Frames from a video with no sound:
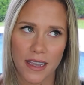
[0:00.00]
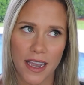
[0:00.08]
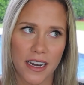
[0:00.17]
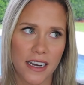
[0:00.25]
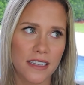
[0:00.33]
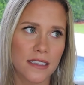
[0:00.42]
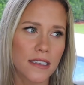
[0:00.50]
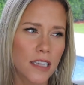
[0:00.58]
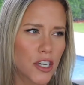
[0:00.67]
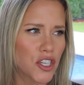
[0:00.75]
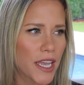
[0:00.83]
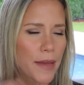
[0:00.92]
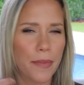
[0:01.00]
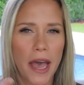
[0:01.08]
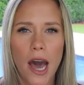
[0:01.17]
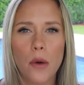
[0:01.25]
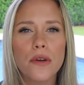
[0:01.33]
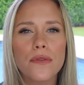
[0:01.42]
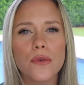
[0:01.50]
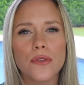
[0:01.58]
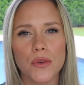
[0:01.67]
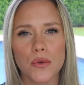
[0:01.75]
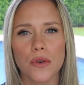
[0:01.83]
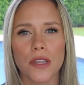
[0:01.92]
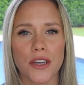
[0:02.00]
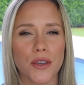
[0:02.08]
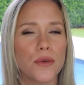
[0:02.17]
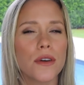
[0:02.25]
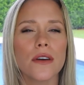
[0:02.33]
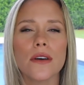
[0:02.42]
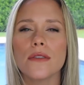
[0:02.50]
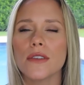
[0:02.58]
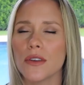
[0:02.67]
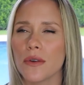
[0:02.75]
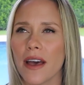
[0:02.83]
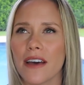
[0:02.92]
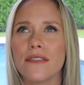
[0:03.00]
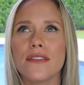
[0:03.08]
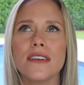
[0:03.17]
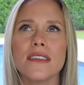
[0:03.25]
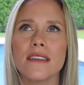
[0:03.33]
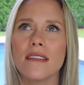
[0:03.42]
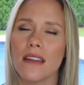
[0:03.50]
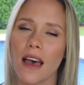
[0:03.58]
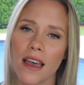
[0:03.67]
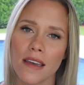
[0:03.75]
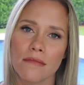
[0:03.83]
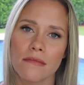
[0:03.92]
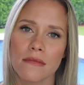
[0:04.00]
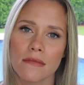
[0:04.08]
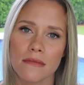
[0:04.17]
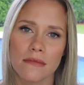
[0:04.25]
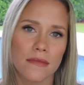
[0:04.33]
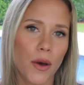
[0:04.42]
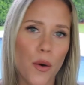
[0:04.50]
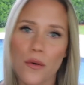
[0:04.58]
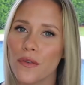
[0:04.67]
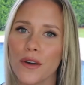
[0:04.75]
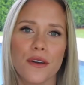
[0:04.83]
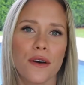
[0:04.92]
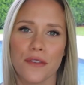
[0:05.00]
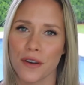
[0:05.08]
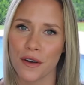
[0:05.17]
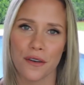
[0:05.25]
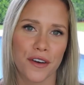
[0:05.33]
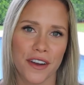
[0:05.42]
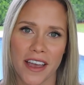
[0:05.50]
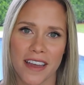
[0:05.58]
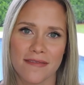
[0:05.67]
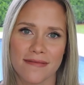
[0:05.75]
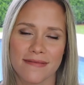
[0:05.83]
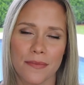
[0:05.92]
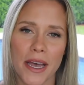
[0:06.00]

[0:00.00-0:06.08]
And it is such a powerful tool that you can go to every single time, over and over and over again.